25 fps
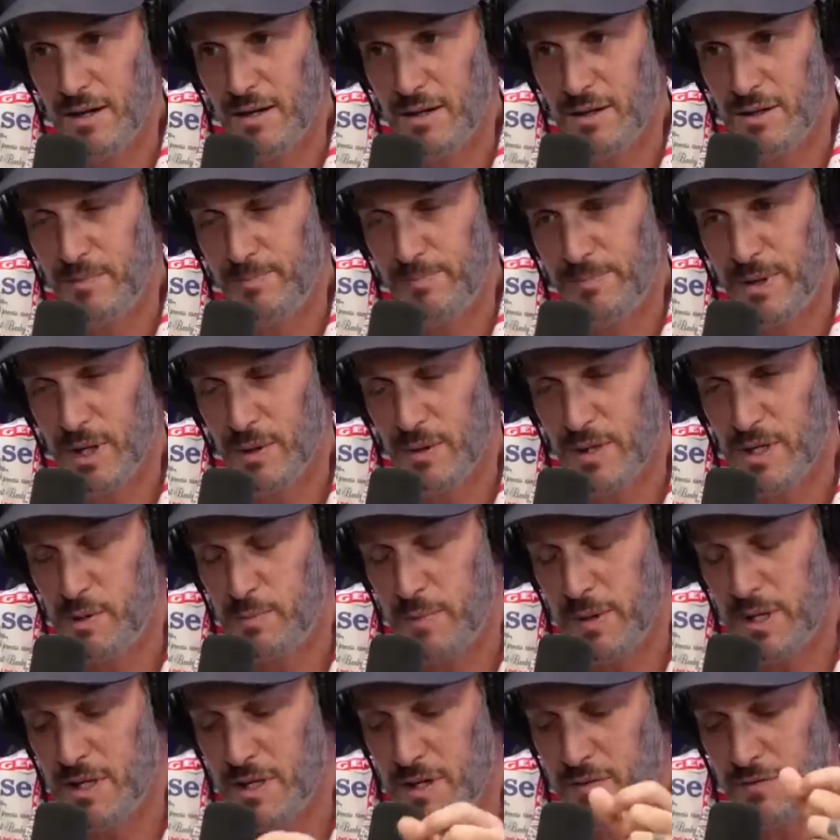donate. By the way,
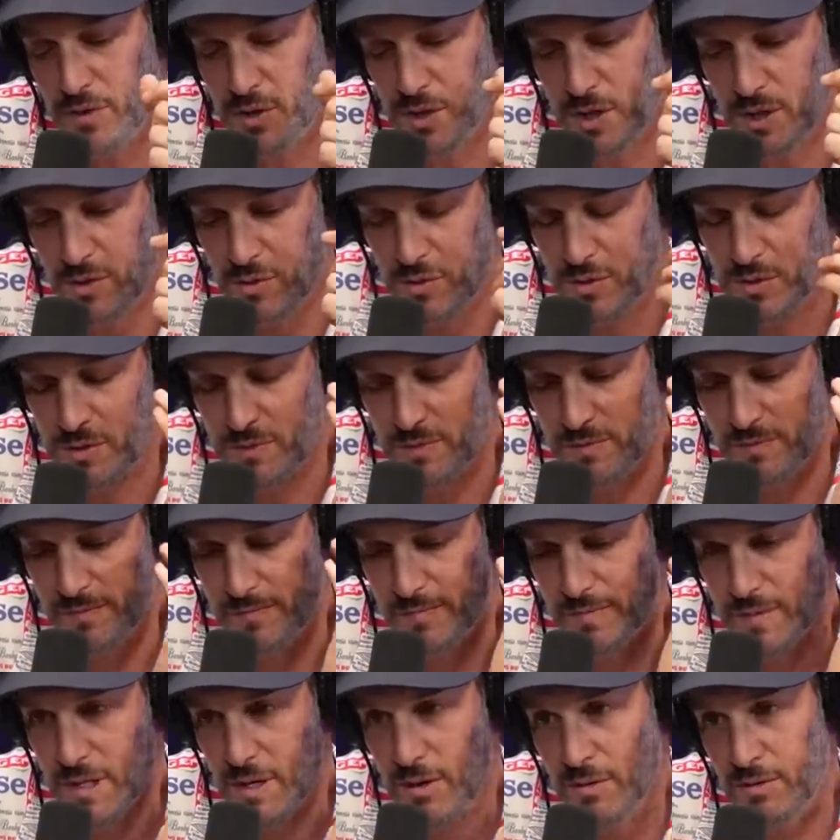speaking of shoes,
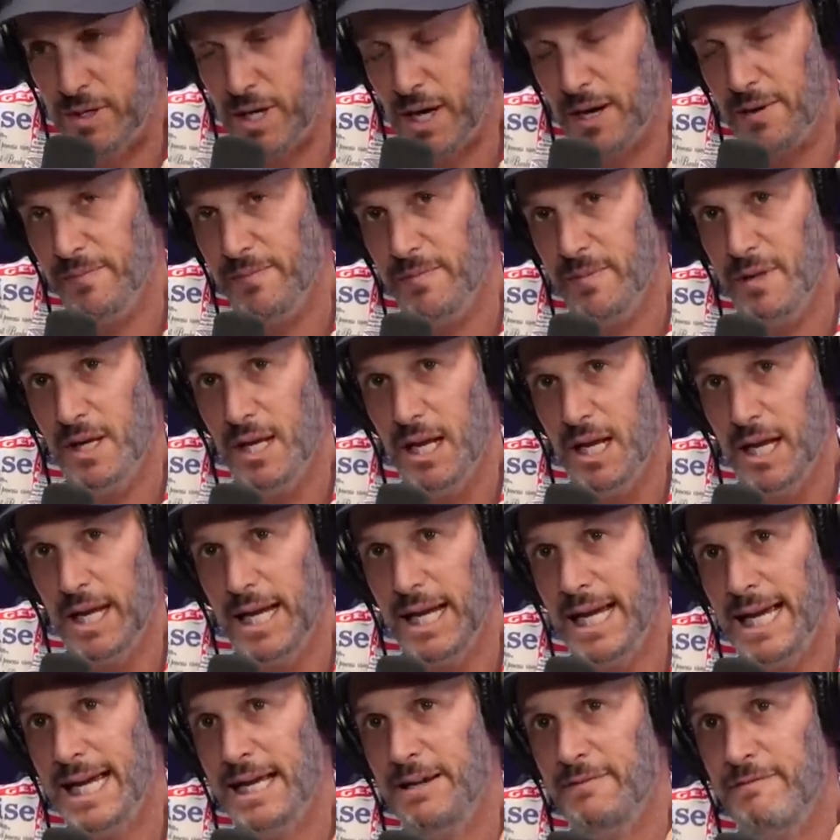okay.
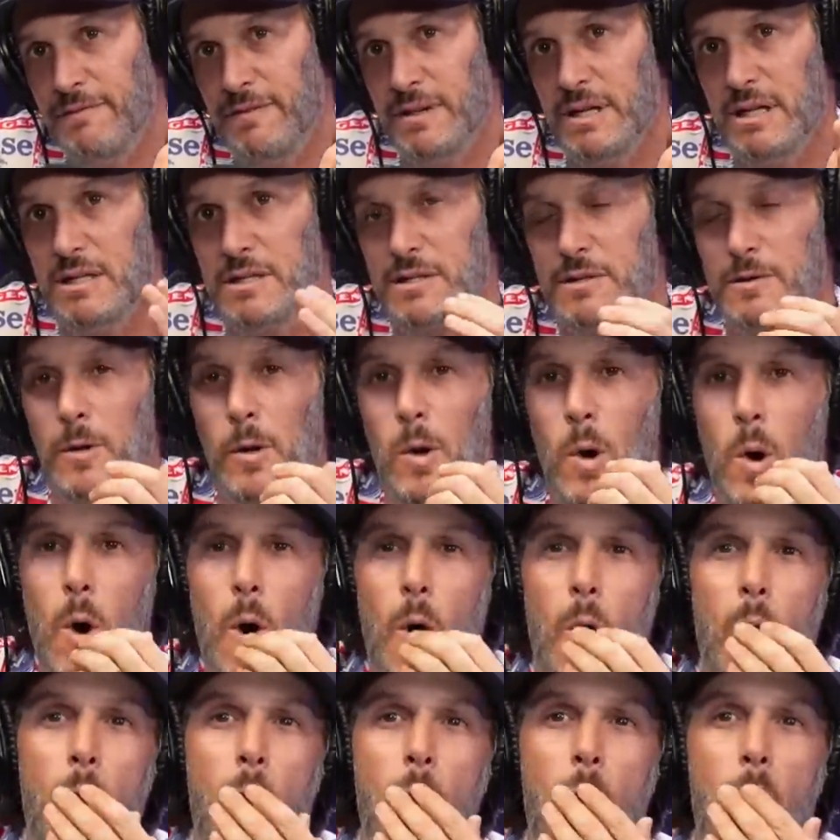And feet.
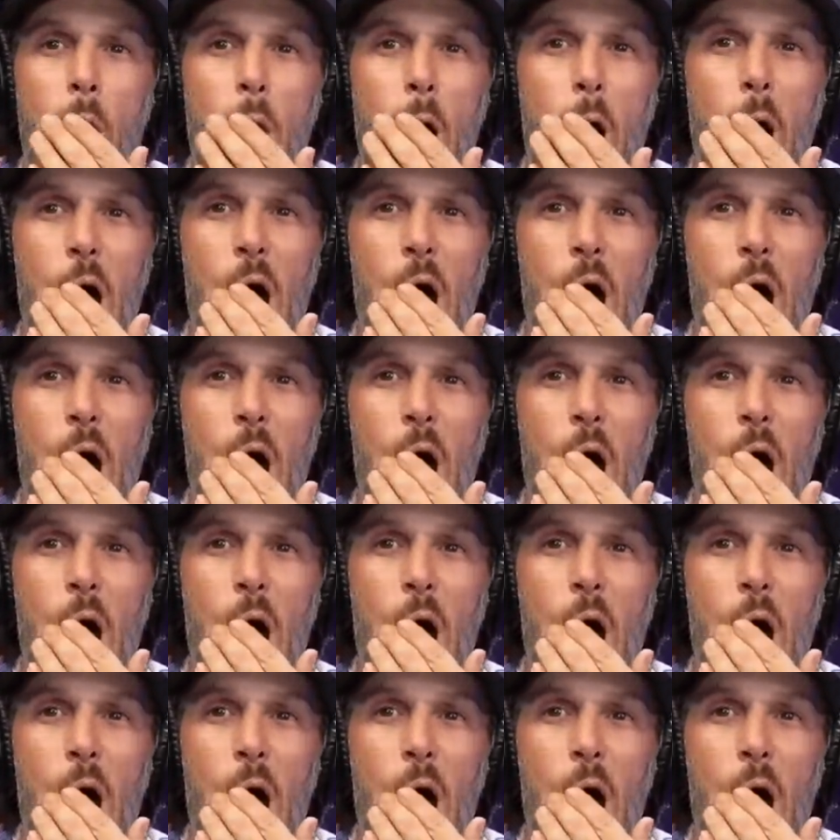Whoa,